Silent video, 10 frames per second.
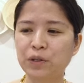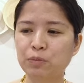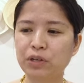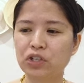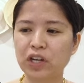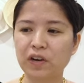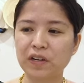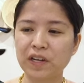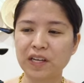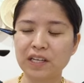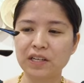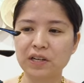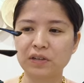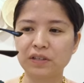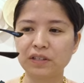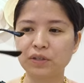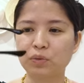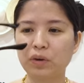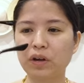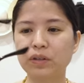ridge area in here as
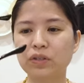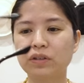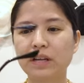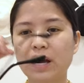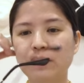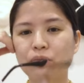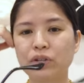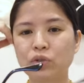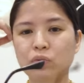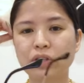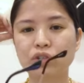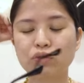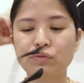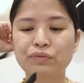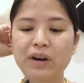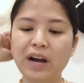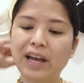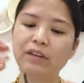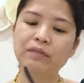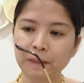well. It's called the I'm Rich
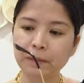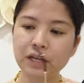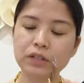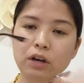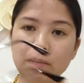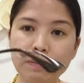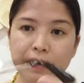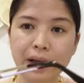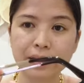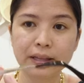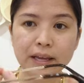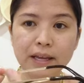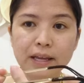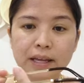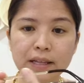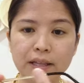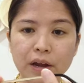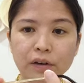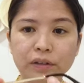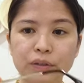125. And it's got branding in
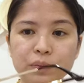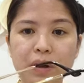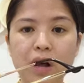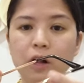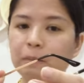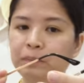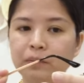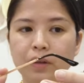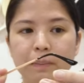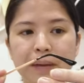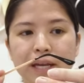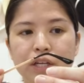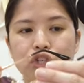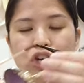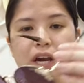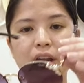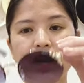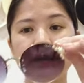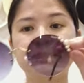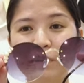there as well. Made in
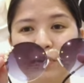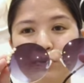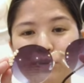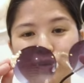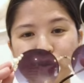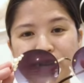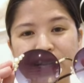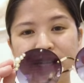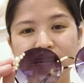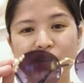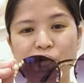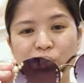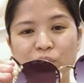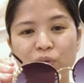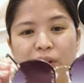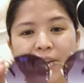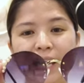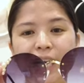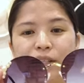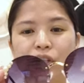China, but really cool.
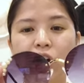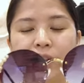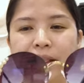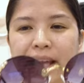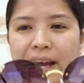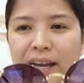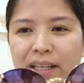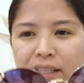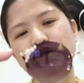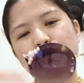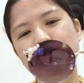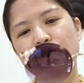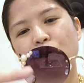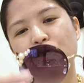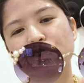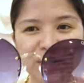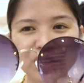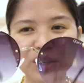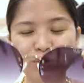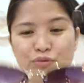It's got that two-tone, so
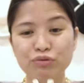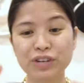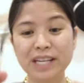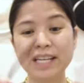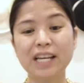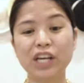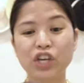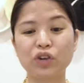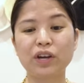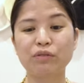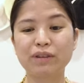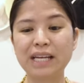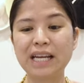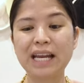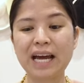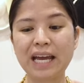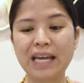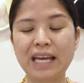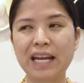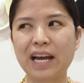that's really cute. I really
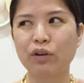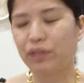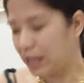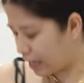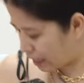like it. I don't think I